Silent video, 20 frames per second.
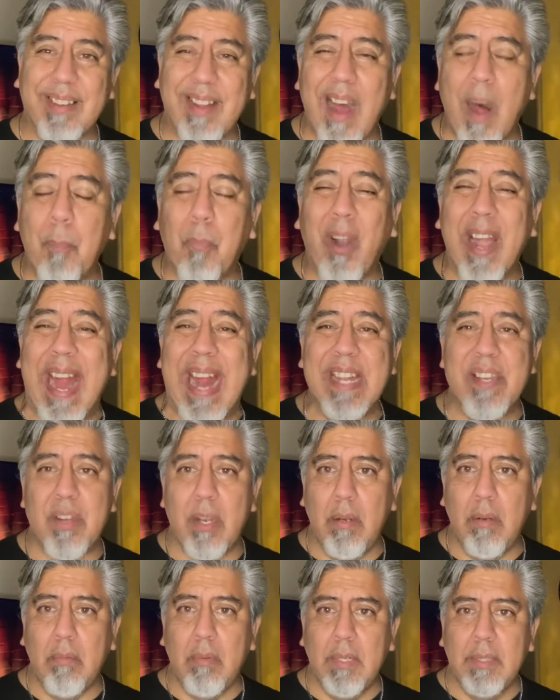
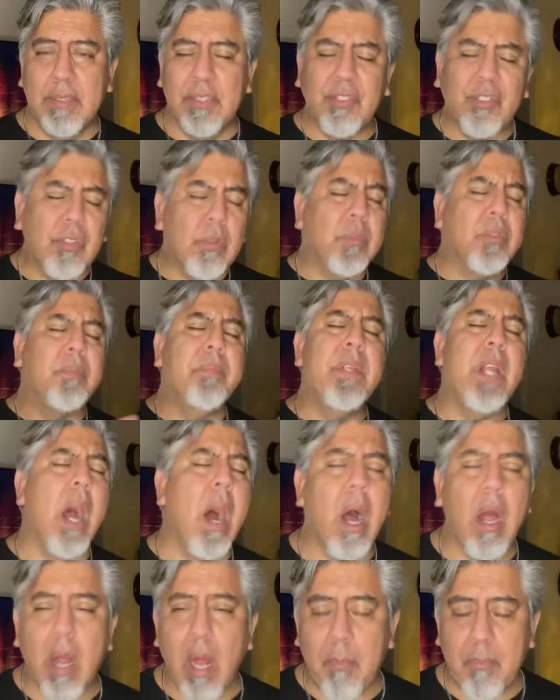comprehension. This is almost
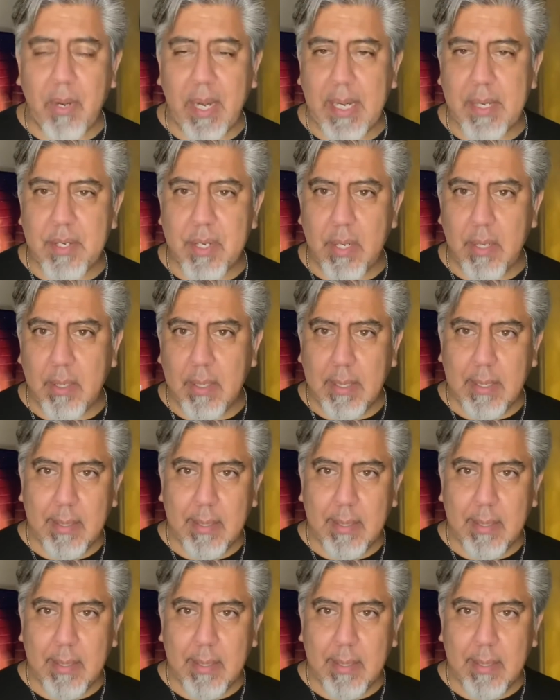beyond comprehension.